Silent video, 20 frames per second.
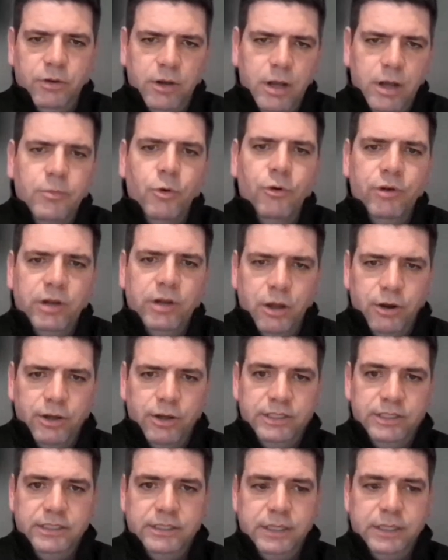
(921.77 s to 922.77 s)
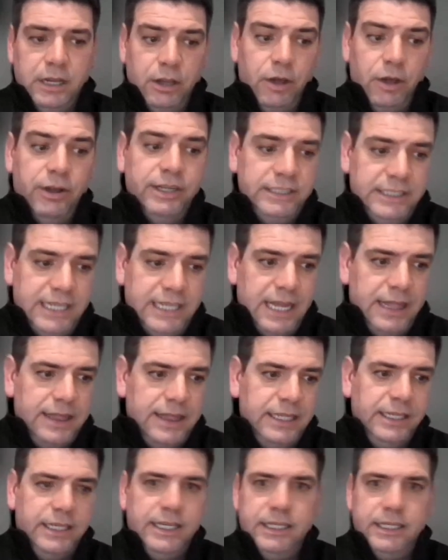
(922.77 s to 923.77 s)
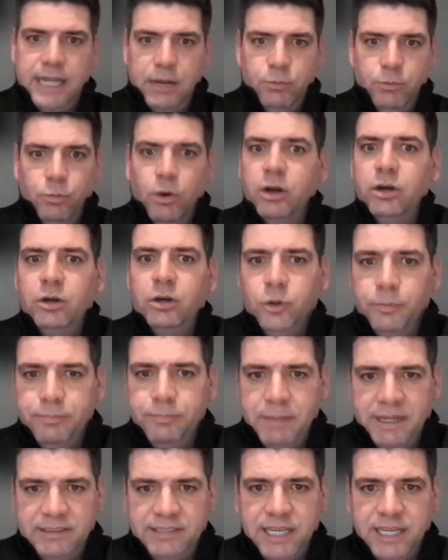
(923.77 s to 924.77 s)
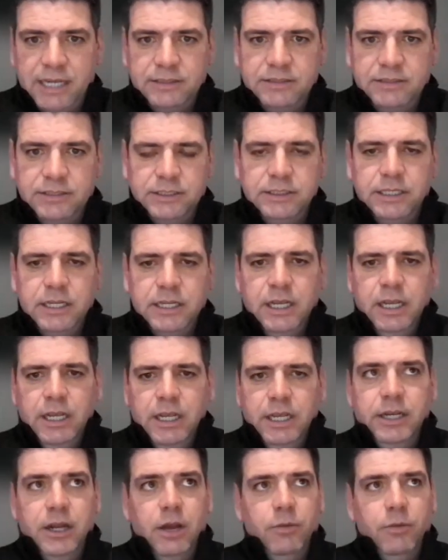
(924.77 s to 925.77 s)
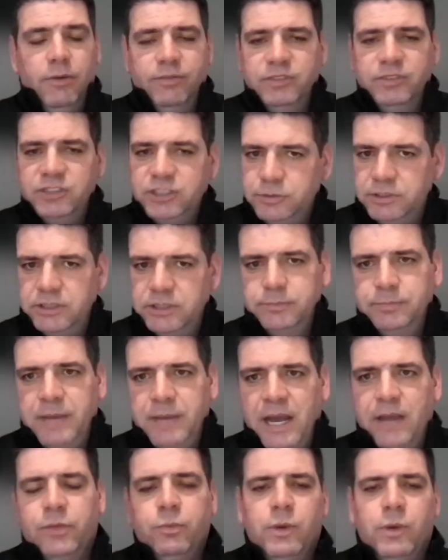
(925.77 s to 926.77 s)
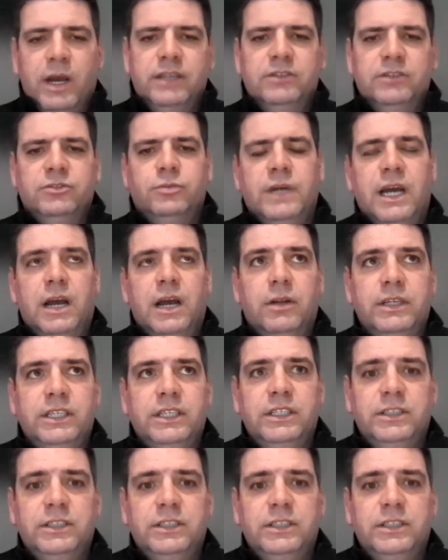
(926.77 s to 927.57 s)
We're a lot more aligned in our thinking, that one club mentality, you know, obviously with the pathway as well.